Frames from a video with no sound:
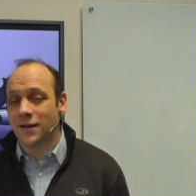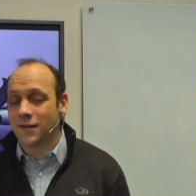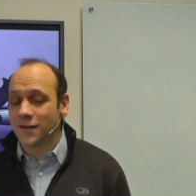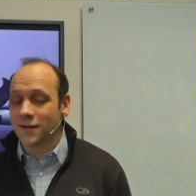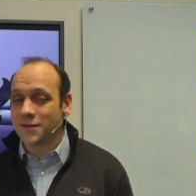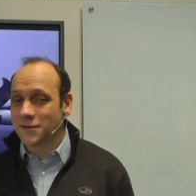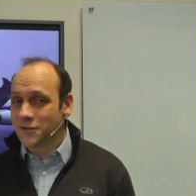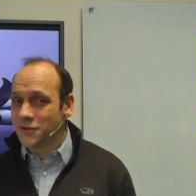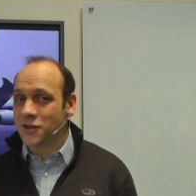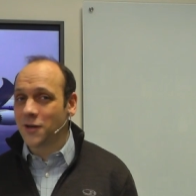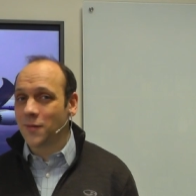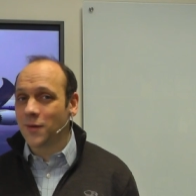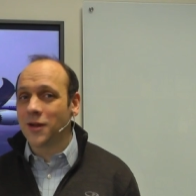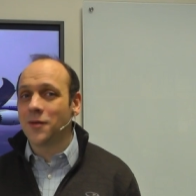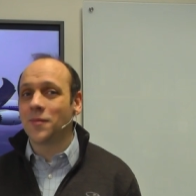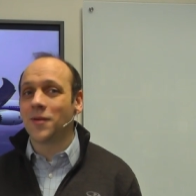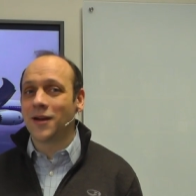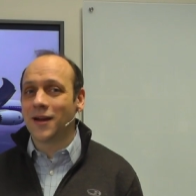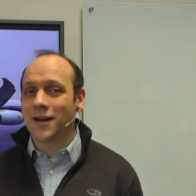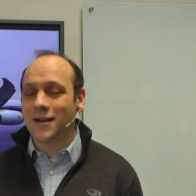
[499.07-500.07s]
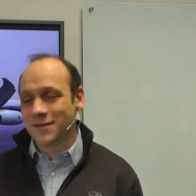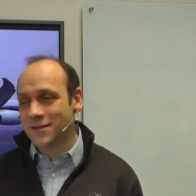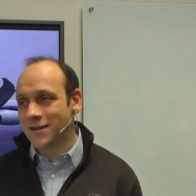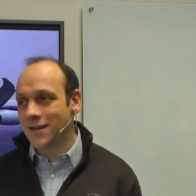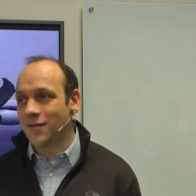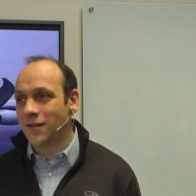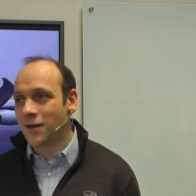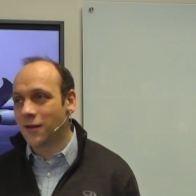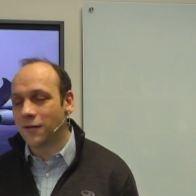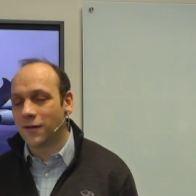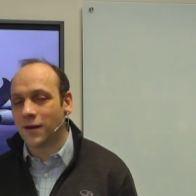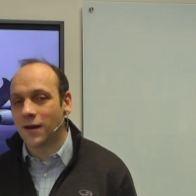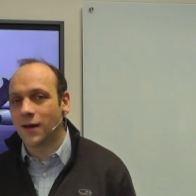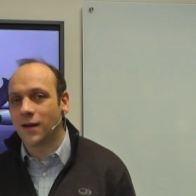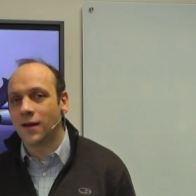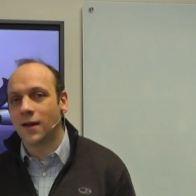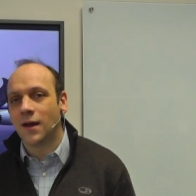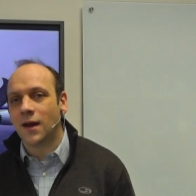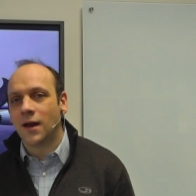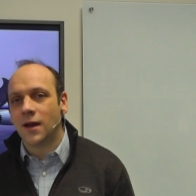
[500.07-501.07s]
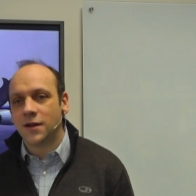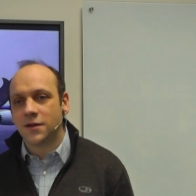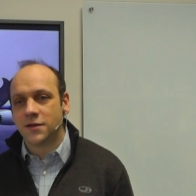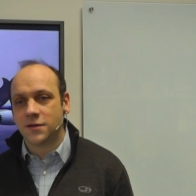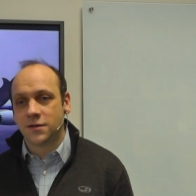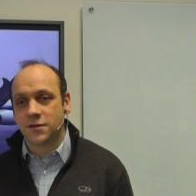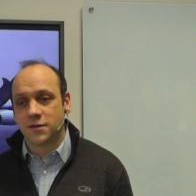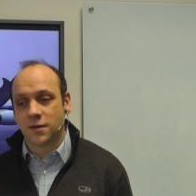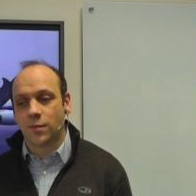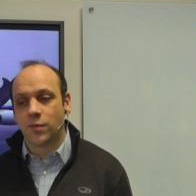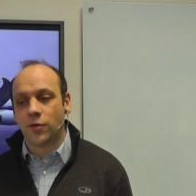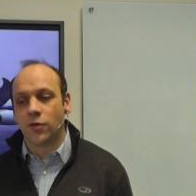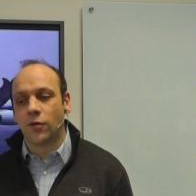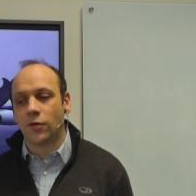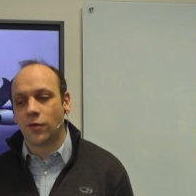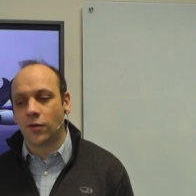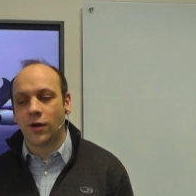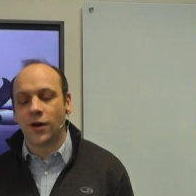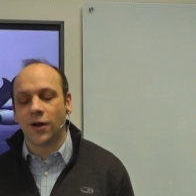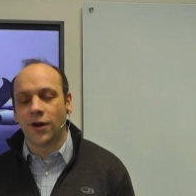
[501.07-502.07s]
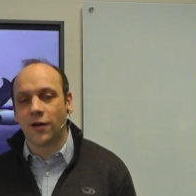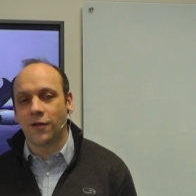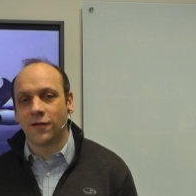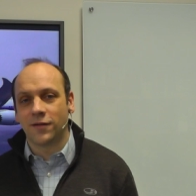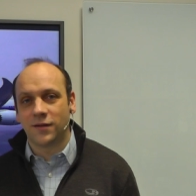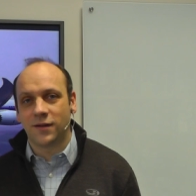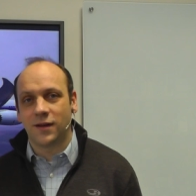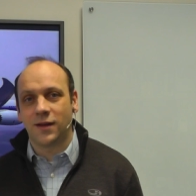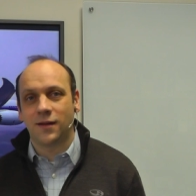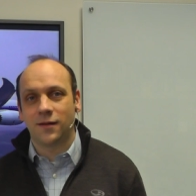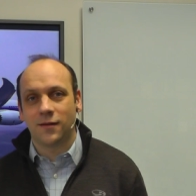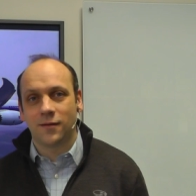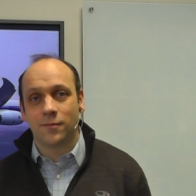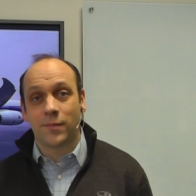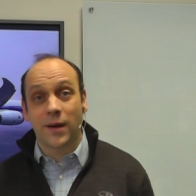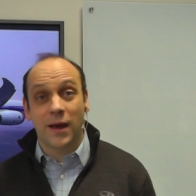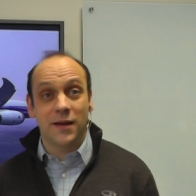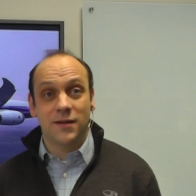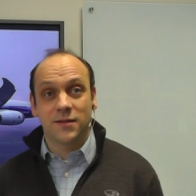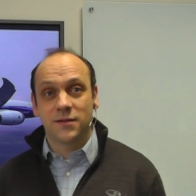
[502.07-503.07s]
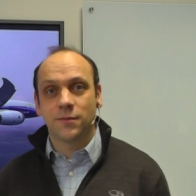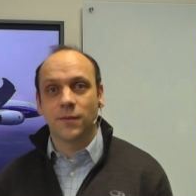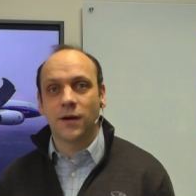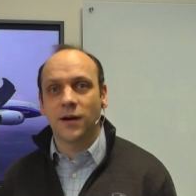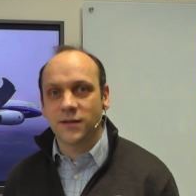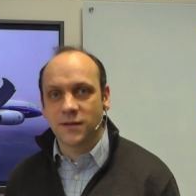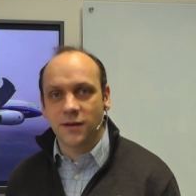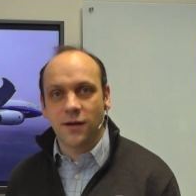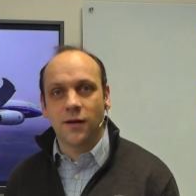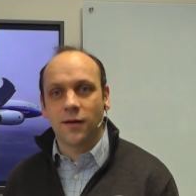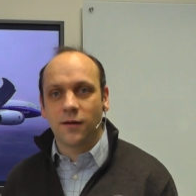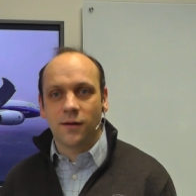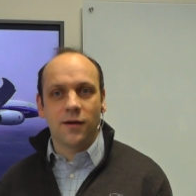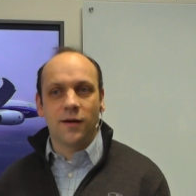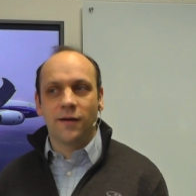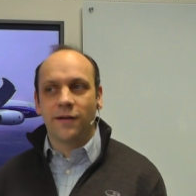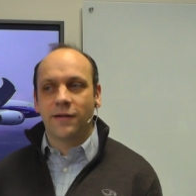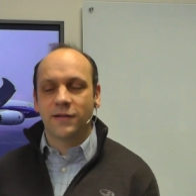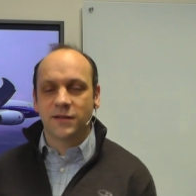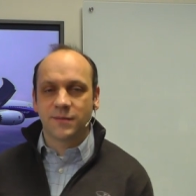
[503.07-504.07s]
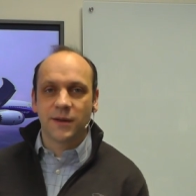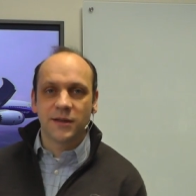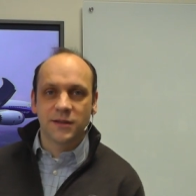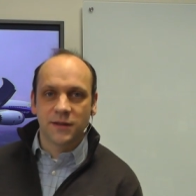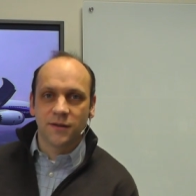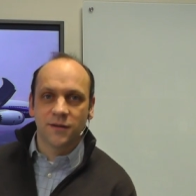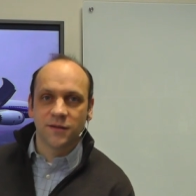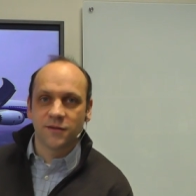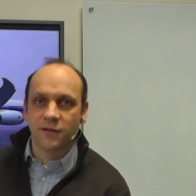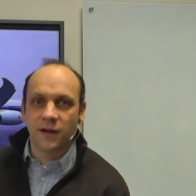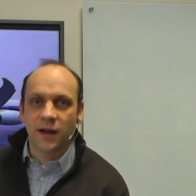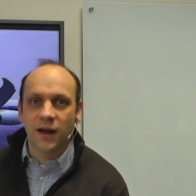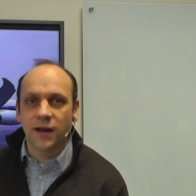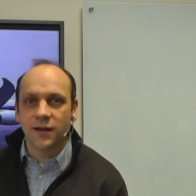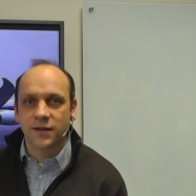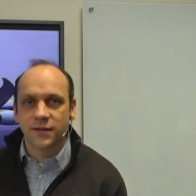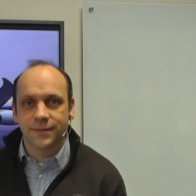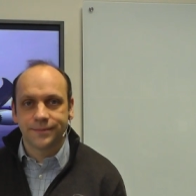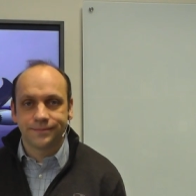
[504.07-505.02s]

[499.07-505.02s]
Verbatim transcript: It does in Germany, but it hasn't in the UK to support an R&D base, whereas our, our aerospace industry has